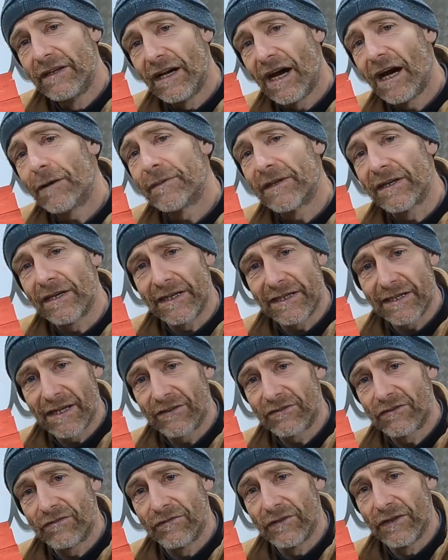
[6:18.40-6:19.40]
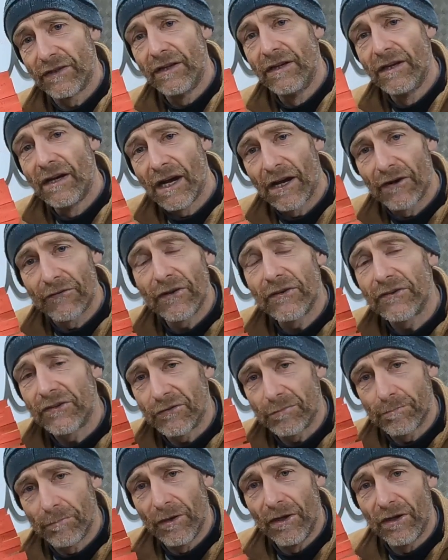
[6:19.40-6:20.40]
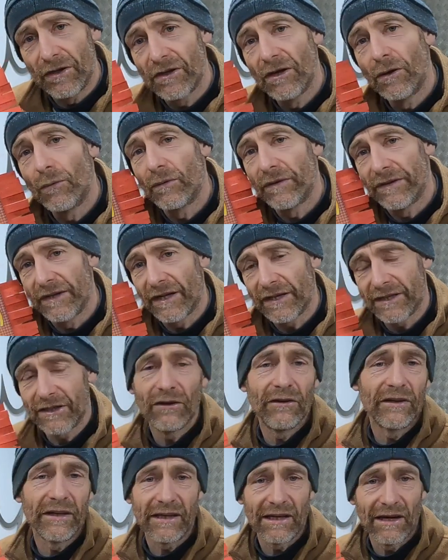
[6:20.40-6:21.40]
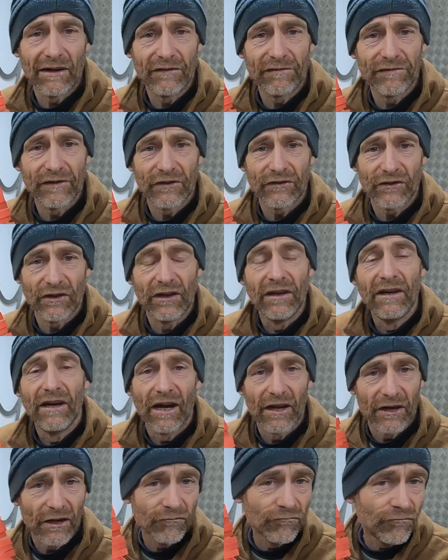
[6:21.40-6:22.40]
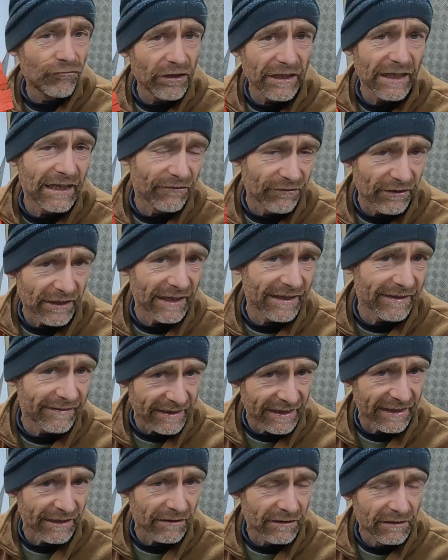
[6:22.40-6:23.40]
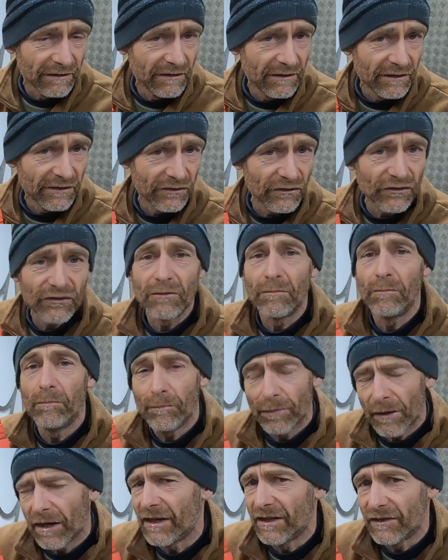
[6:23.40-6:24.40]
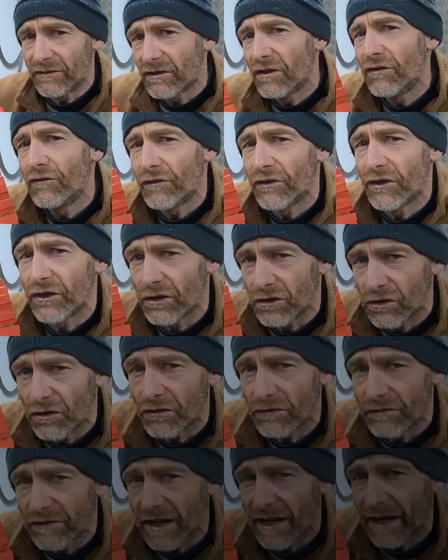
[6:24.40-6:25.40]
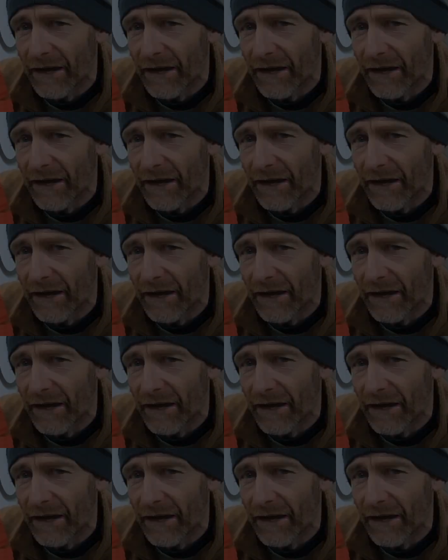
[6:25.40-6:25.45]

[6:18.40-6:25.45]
I've been Guy Kestervan. I wrote this book with the iconic Gary Fisher, and I really, really think you should buy it for the good of your